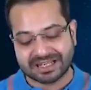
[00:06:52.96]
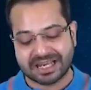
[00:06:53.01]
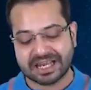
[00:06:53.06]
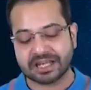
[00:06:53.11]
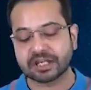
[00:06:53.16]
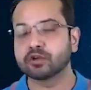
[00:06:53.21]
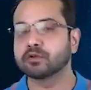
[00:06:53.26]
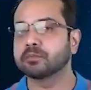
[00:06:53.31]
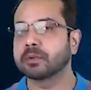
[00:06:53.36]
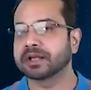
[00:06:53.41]

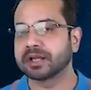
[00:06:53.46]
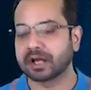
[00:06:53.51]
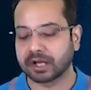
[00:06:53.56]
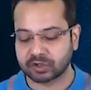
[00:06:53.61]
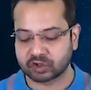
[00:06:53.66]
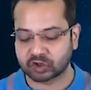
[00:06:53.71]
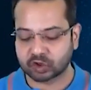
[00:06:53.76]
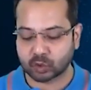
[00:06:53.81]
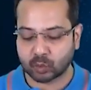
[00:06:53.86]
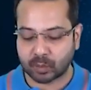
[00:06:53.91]
kq by
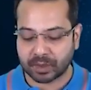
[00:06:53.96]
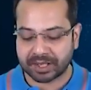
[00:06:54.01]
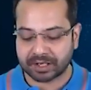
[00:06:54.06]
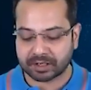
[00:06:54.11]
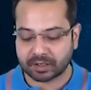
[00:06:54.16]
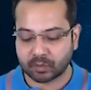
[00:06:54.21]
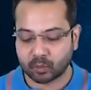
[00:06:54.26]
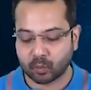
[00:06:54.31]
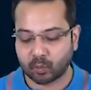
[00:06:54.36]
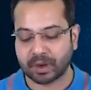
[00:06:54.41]
r
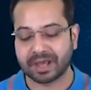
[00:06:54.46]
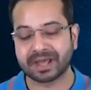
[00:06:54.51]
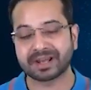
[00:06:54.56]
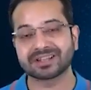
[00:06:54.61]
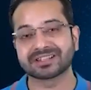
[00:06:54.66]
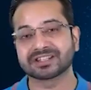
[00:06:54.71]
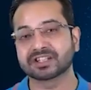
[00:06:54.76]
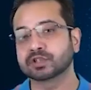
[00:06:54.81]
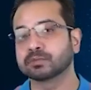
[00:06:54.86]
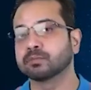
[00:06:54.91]
square
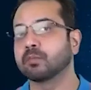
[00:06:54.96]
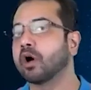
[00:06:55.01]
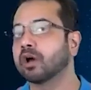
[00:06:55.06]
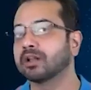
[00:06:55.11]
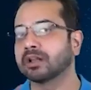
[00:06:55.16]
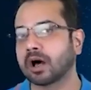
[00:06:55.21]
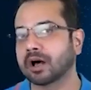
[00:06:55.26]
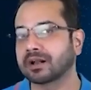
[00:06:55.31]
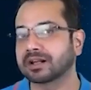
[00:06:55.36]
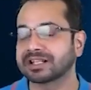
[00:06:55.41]
where
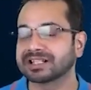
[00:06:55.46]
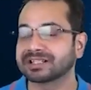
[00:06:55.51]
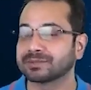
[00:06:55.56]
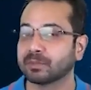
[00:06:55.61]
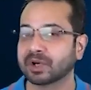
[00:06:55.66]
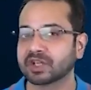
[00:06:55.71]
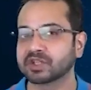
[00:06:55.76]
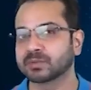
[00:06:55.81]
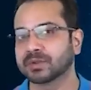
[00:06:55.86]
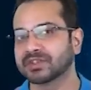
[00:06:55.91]
small r is
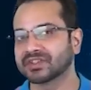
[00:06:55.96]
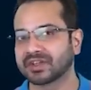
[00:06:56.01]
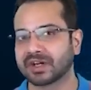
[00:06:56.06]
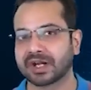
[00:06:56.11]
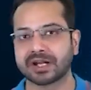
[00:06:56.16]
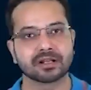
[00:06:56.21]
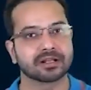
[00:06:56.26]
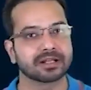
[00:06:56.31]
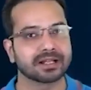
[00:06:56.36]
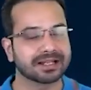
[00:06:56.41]
much much
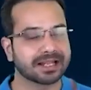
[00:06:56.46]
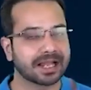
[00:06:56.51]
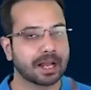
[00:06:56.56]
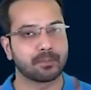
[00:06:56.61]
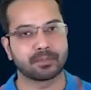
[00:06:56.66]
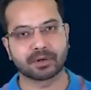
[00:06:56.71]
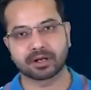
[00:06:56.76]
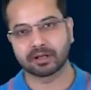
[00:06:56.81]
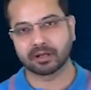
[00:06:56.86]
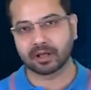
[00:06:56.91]
greater than
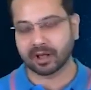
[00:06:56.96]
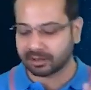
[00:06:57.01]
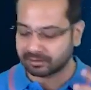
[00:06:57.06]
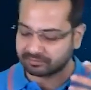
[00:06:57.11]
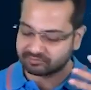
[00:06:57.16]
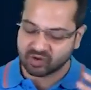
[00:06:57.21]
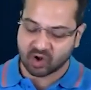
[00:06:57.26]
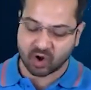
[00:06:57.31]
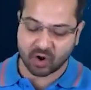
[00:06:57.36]
capital R.